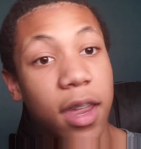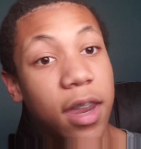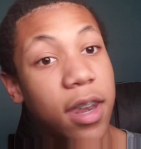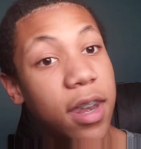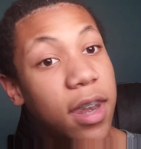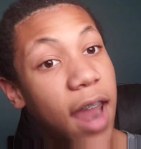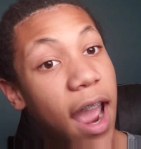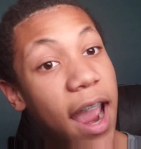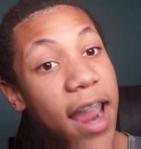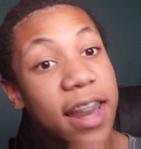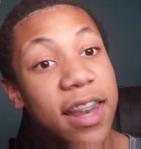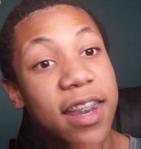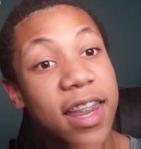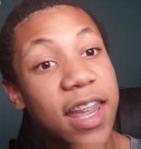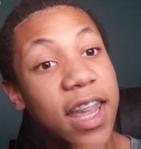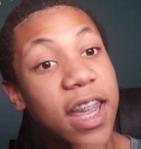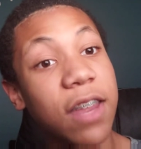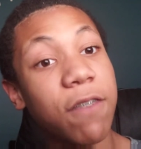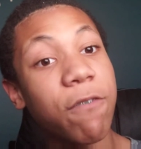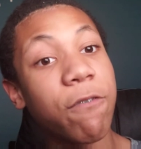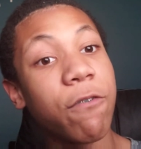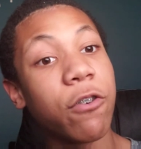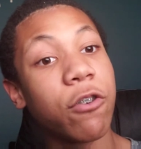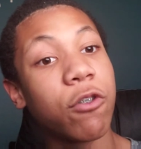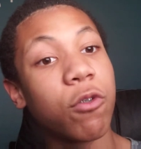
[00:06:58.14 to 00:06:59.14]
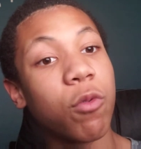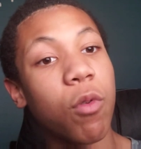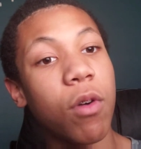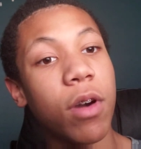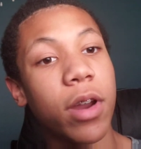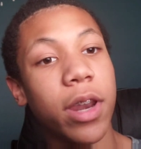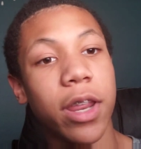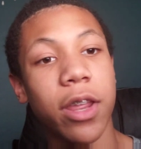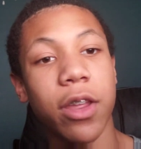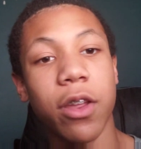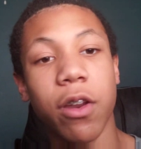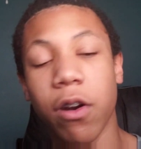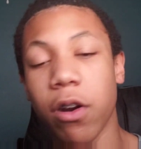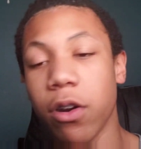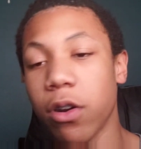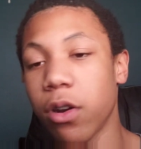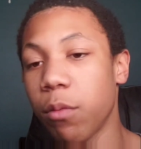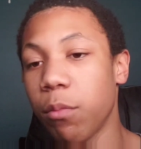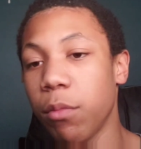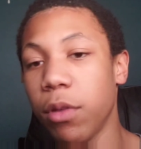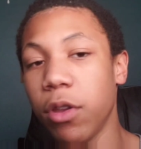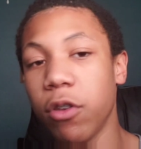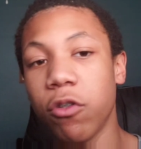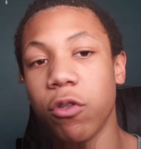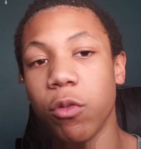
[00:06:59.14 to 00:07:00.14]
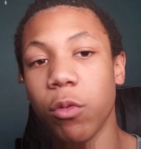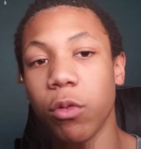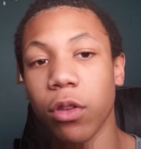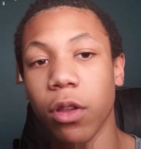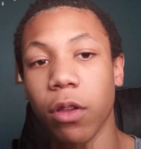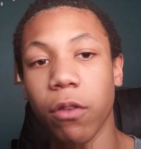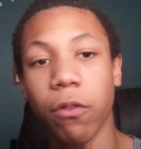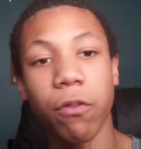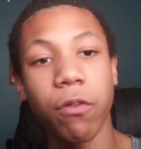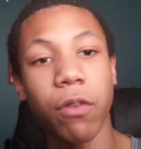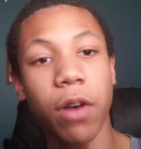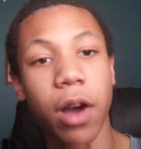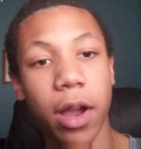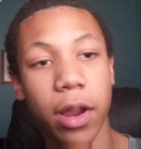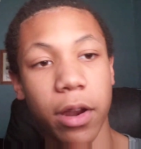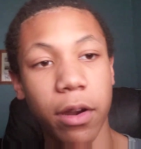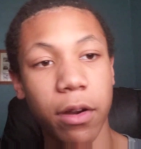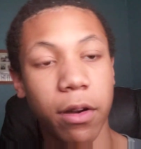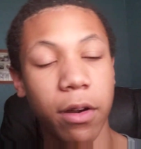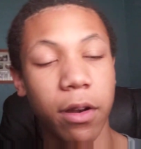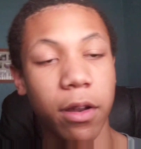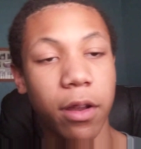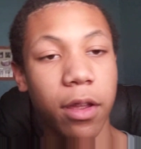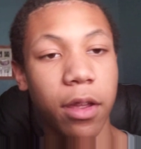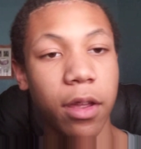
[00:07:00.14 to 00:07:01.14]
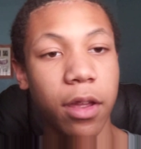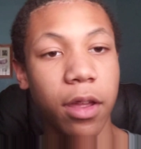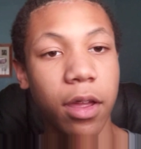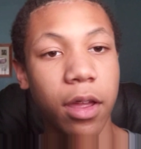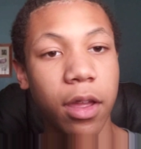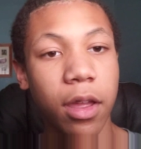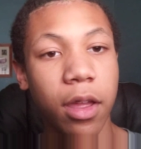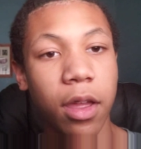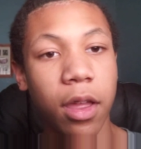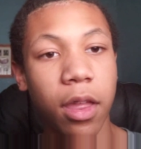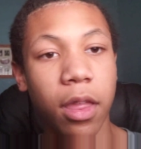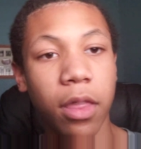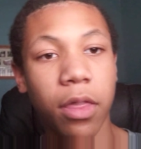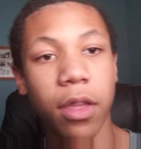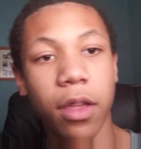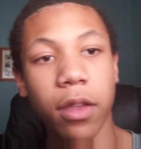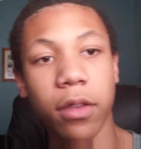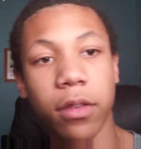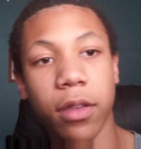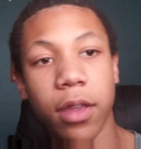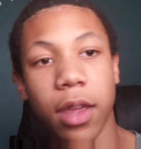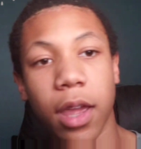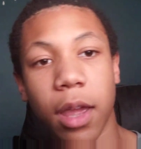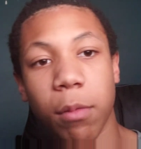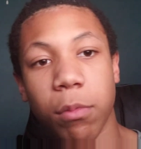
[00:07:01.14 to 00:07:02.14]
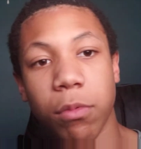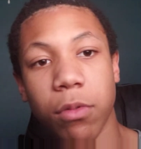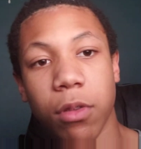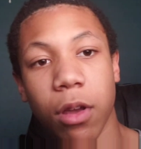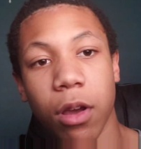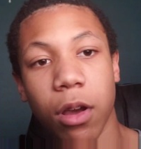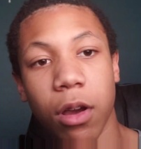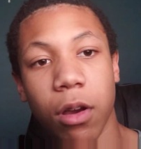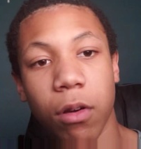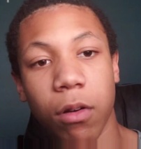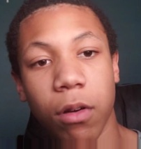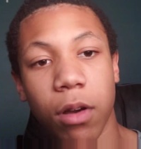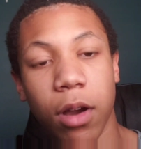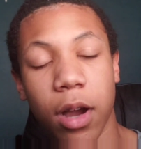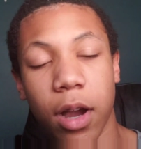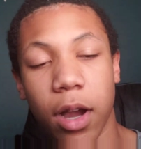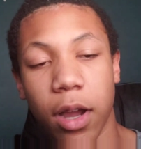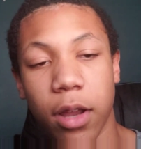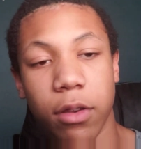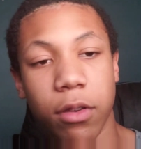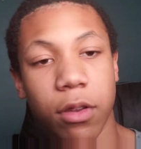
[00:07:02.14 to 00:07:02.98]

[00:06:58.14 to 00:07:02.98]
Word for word: 19 for 20. Gardner Minshew was on fire. This game, though, I